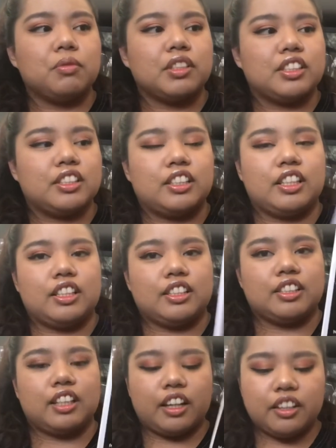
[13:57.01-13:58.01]
This is the
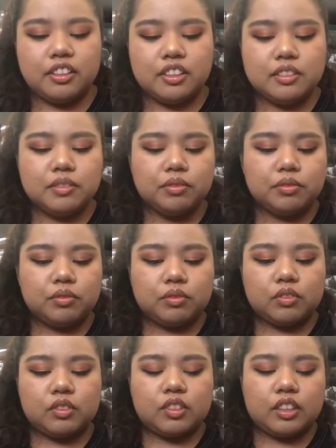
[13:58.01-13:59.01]
inside,
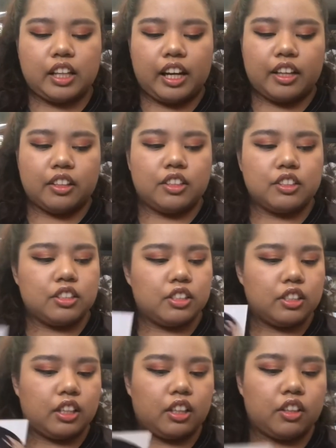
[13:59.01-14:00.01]
and this
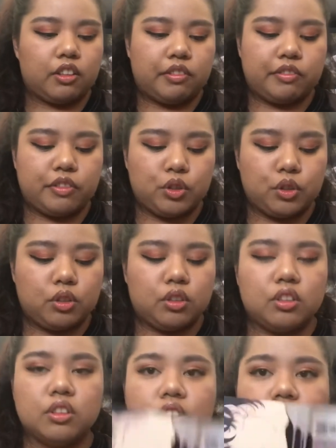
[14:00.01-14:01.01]
is like the
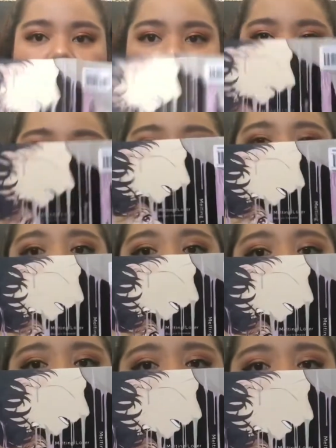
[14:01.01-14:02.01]
full
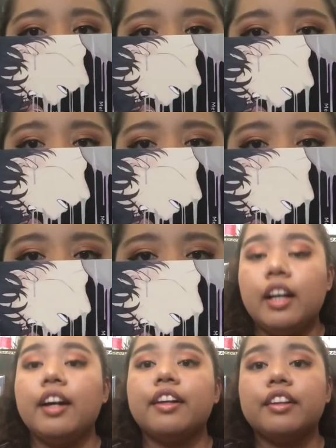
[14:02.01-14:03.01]
art.
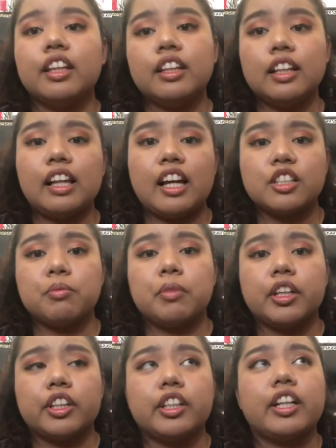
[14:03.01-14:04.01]
Then the last
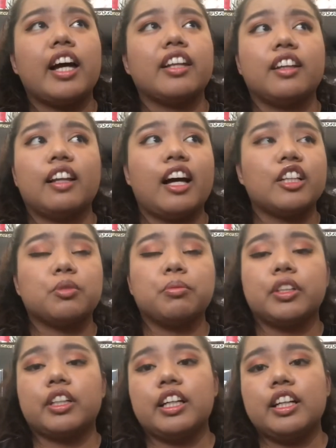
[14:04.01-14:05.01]
manga and the last
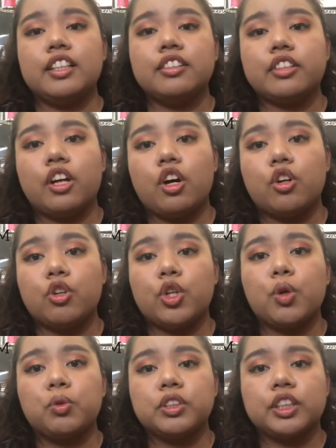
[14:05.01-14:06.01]
book is
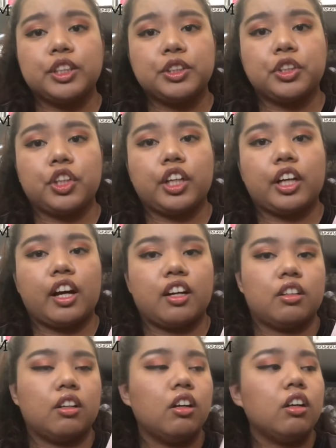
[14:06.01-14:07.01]
No Touching
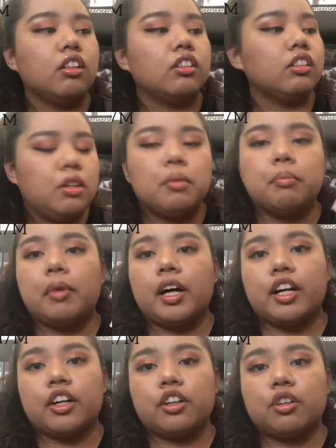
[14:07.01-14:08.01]
at All
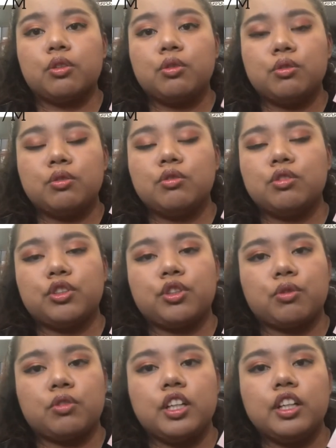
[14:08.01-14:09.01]
by Ku
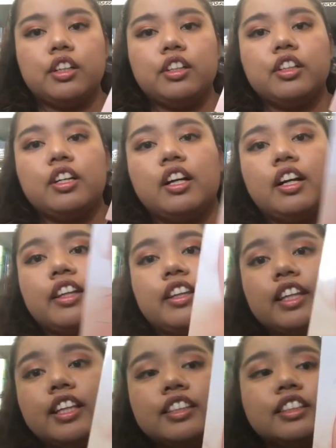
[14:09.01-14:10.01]
Yonida.
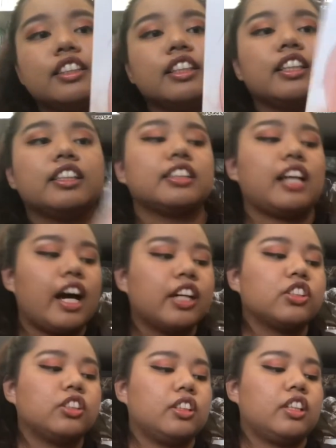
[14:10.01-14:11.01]
This is
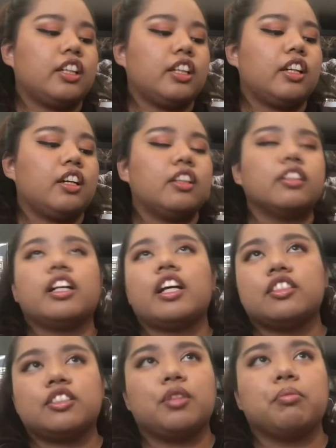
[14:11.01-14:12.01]
actually an
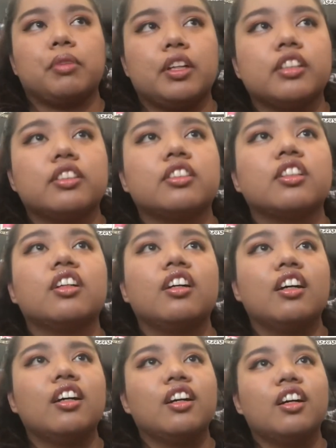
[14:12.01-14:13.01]
eighteen plus
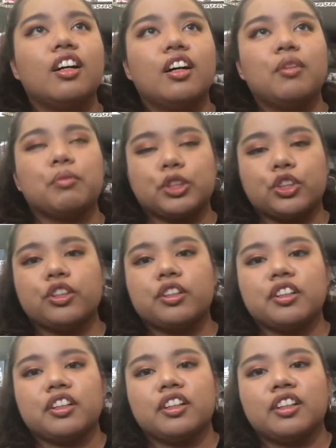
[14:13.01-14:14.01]

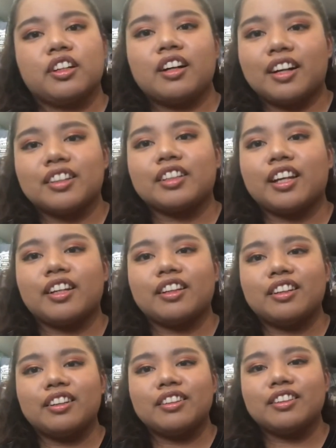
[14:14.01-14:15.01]
mature content
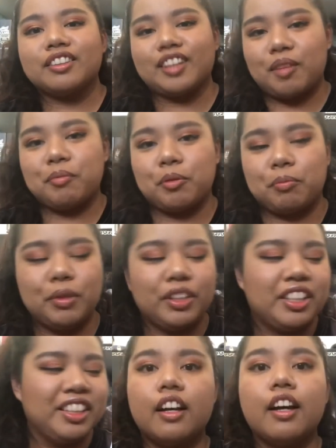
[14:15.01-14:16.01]
type of
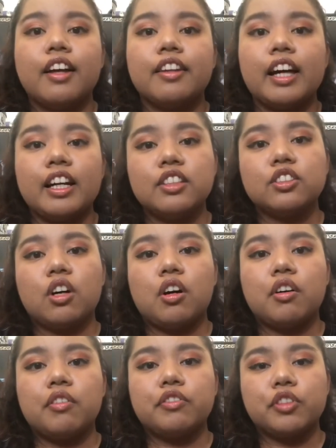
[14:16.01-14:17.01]
book. That is
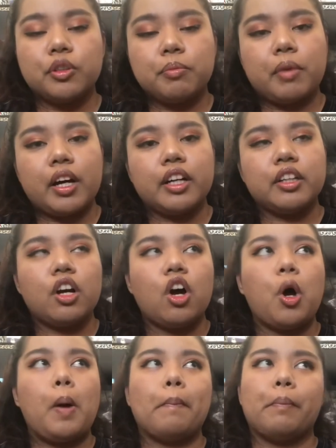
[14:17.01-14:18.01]
all for my
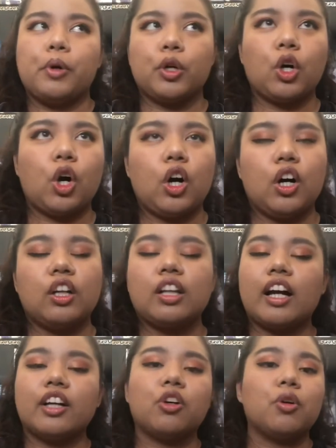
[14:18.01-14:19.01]
book haul.
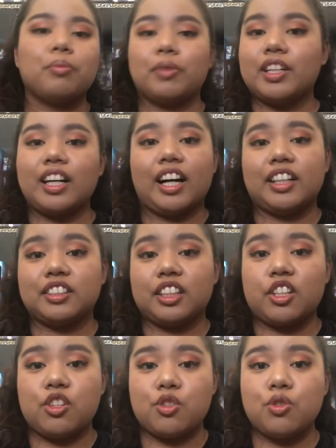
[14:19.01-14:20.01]
I hope you guys
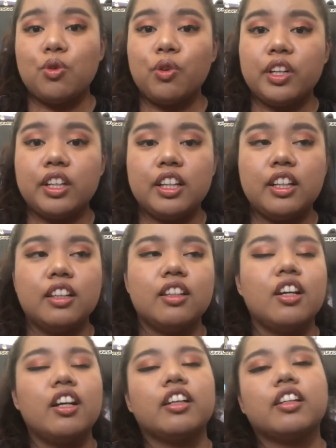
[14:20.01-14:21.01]
enjoyed it.
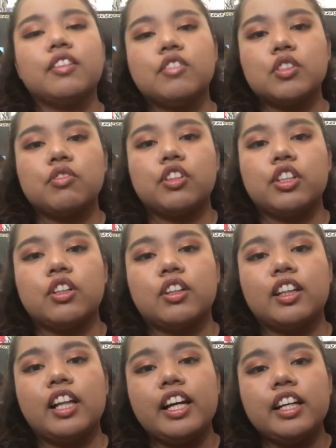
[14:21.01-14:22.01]
Give this video a
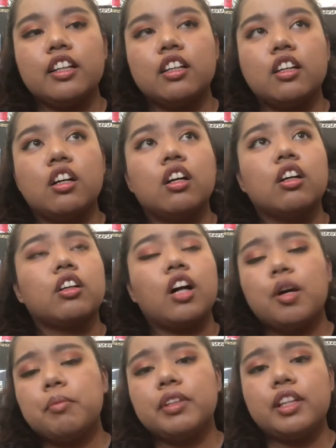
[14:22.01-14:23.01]
like,
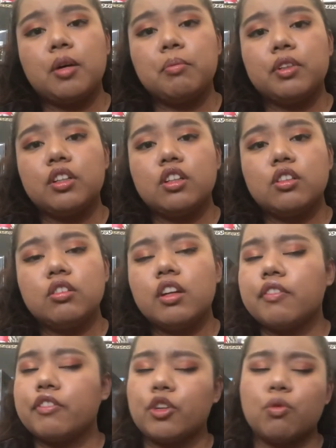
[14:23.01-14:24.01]
comment down below
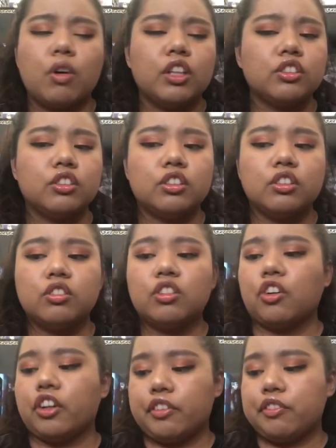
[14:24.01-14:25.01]
if you want to,
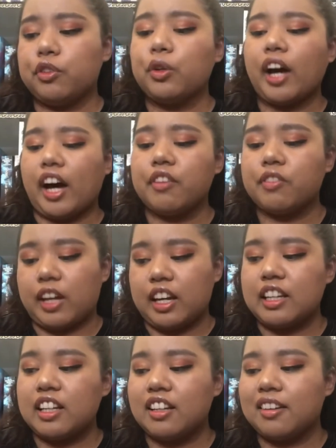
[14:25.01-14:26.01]
or if you have
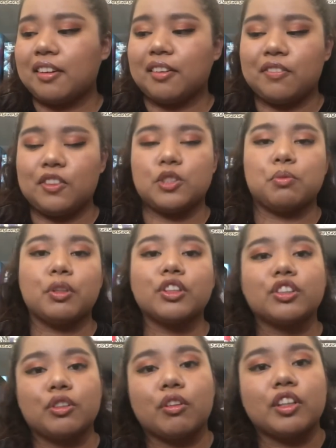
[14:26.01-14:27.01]
any of these
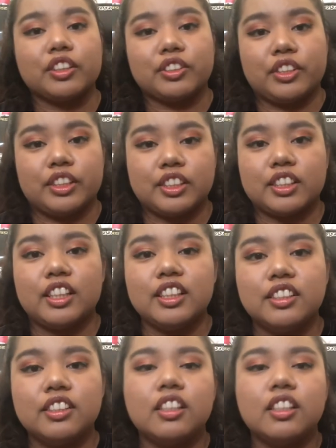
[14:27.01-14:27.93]
books you want to discuss.